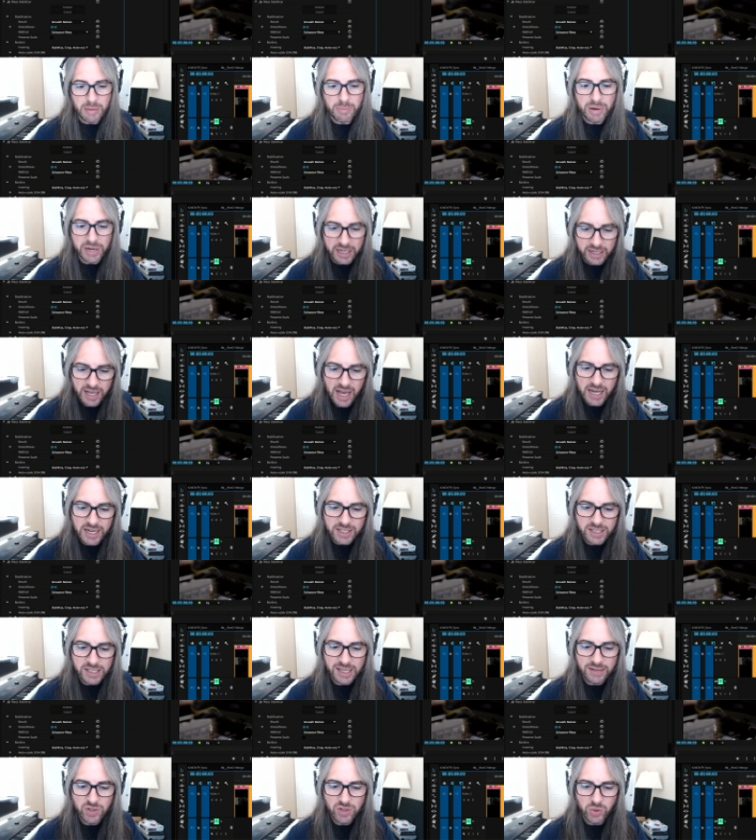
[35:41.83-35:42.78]
But it kind of
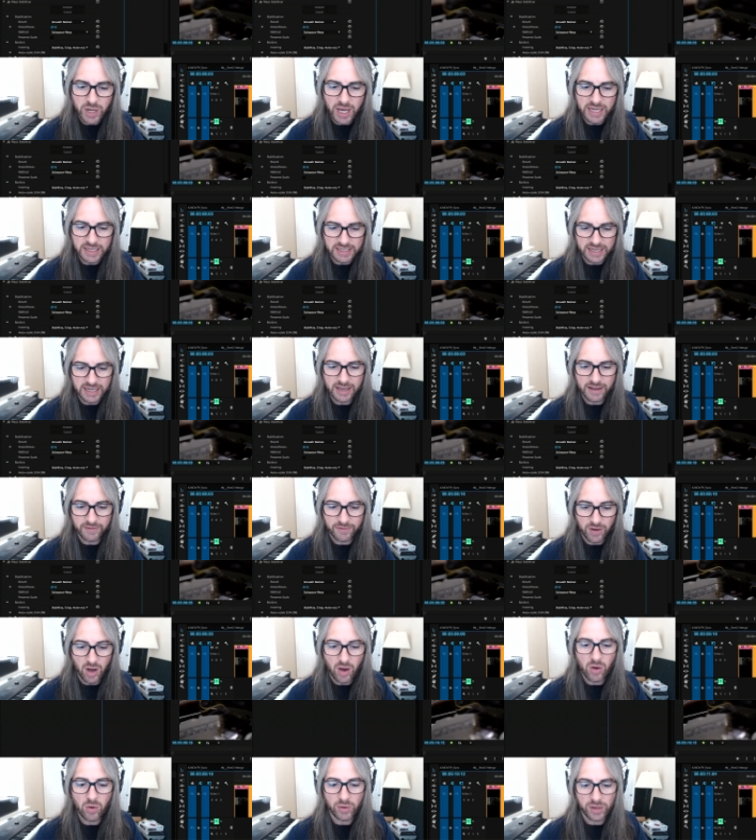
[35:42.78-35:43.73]
just gives you an idea of,
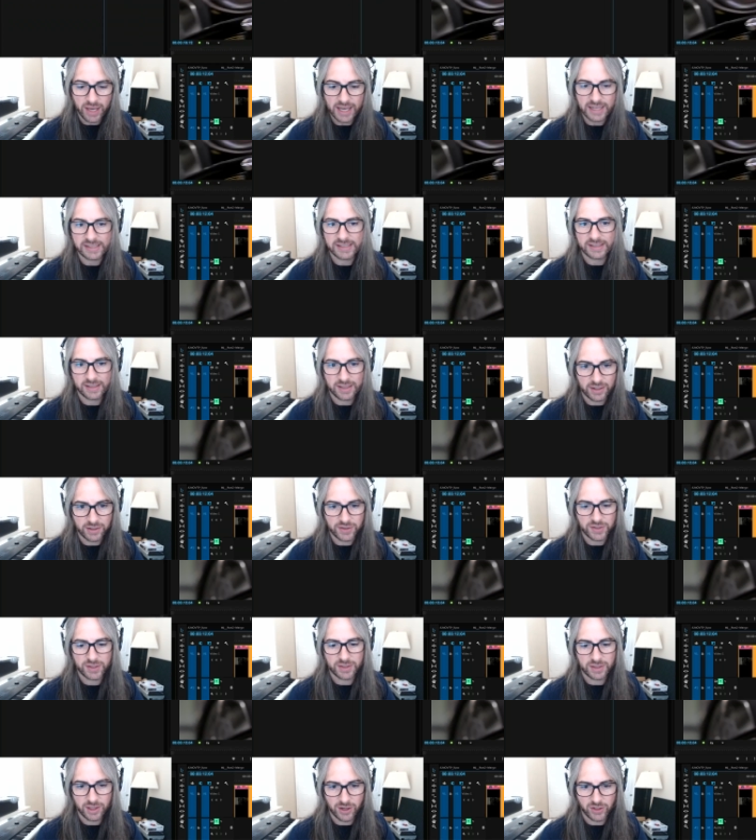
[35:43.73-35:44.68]
oh yes,
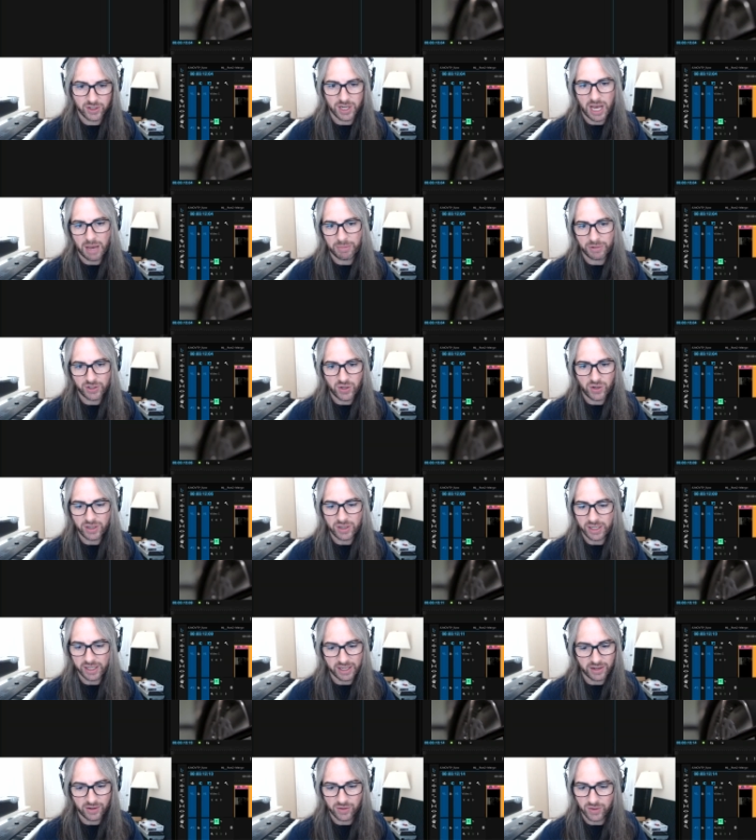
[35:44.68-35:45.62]
there's an
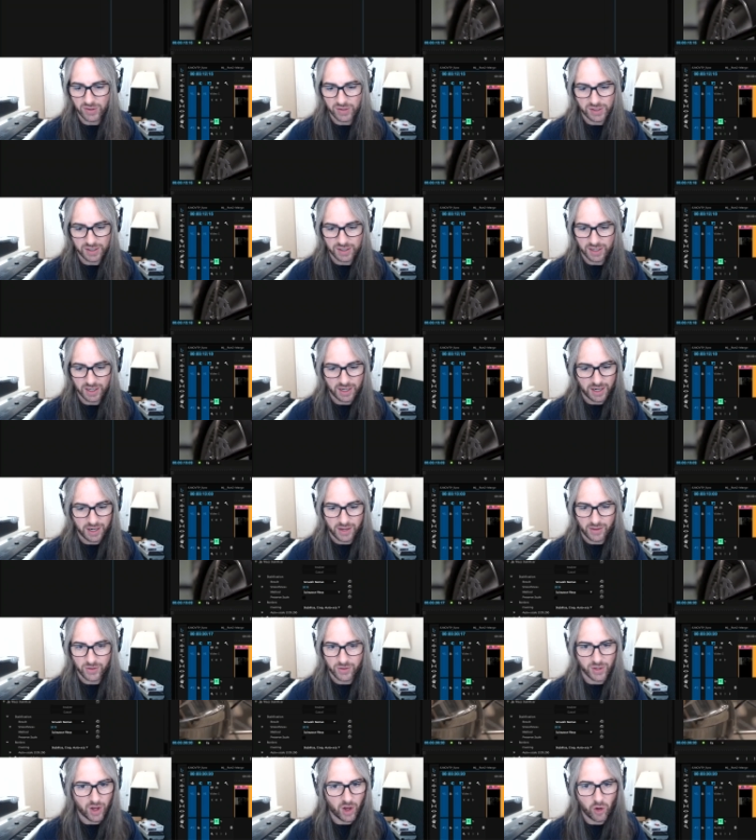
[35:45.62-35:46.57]
opportunity here. There's
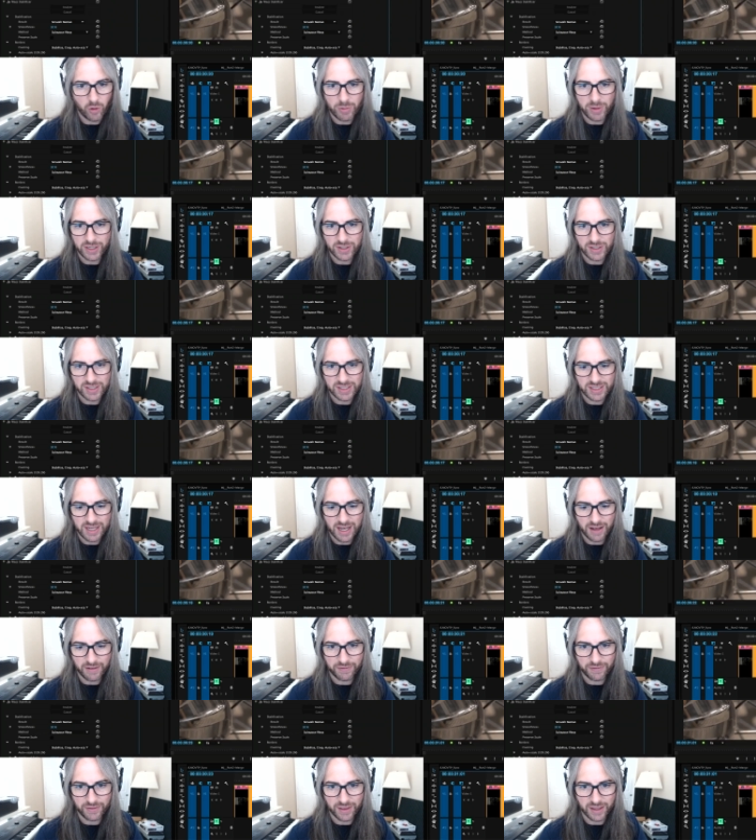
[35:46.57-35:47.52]
a whole bunch of
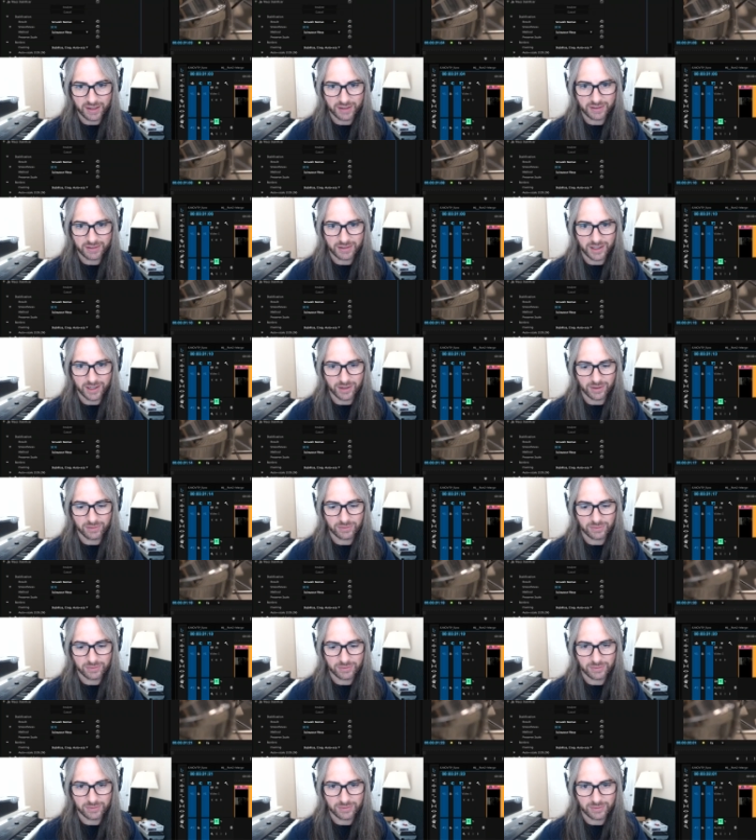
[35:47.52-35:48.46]
stuff that, you know,
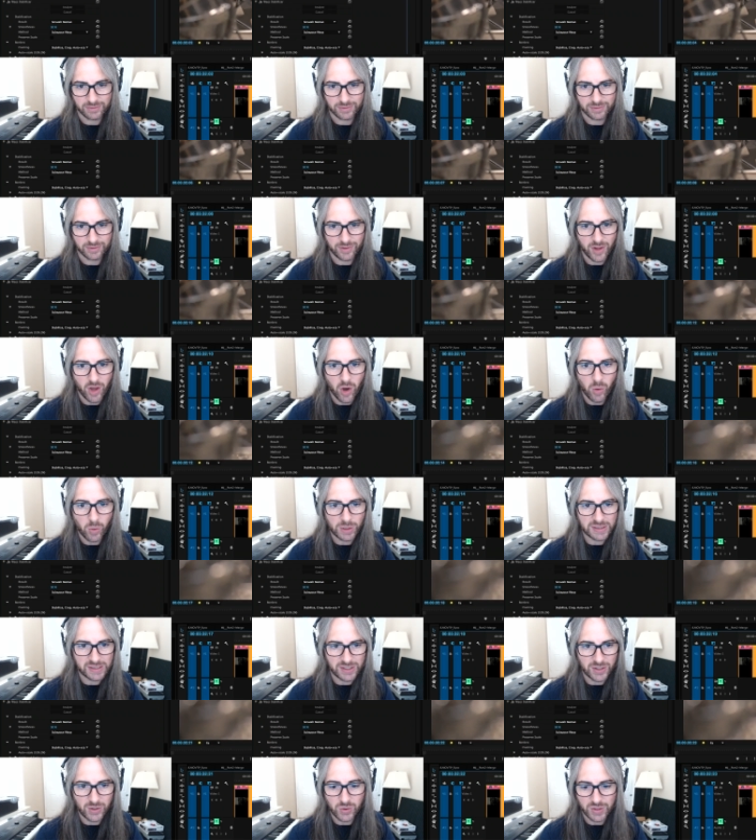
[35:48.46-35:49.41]
no
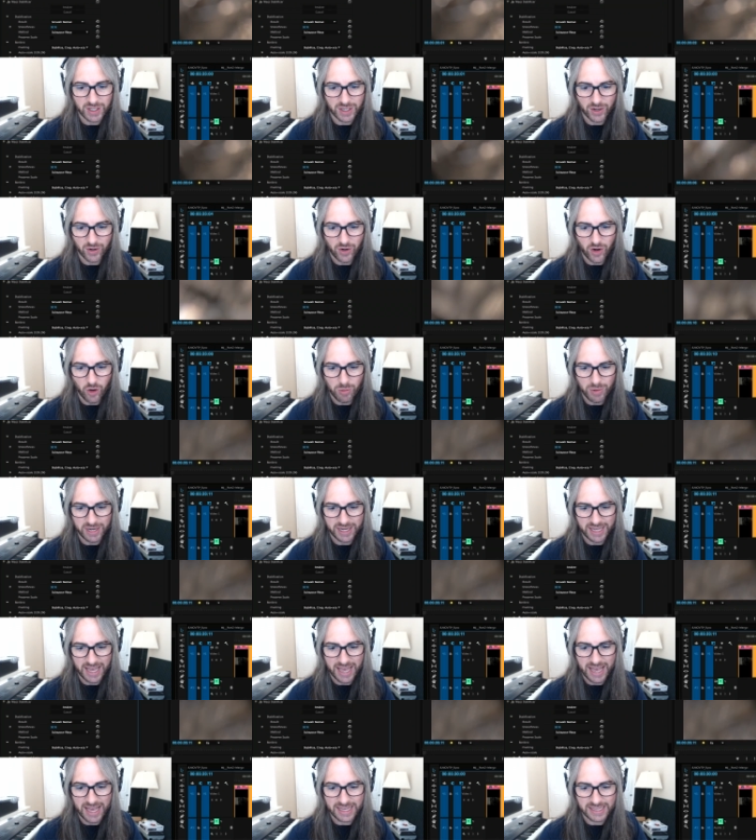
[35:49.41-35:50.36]
one's using or
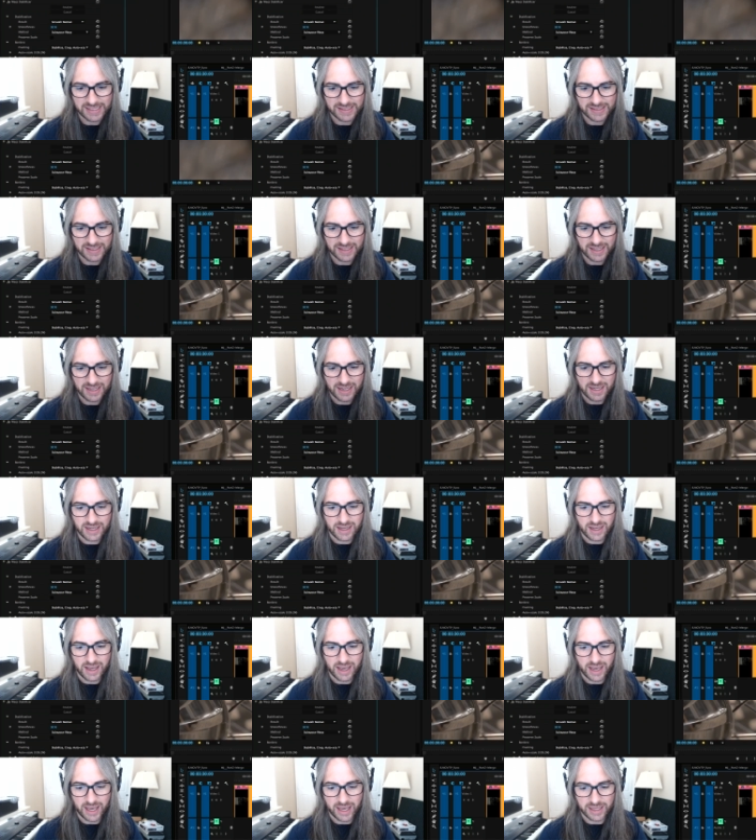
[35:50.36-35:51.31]
nobody has,
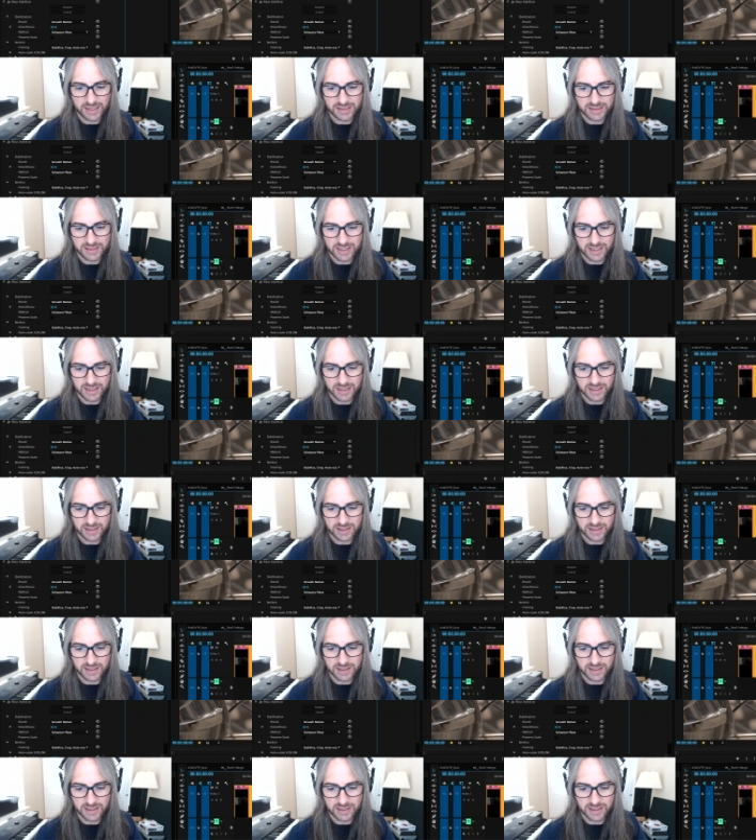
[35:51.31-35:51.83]
and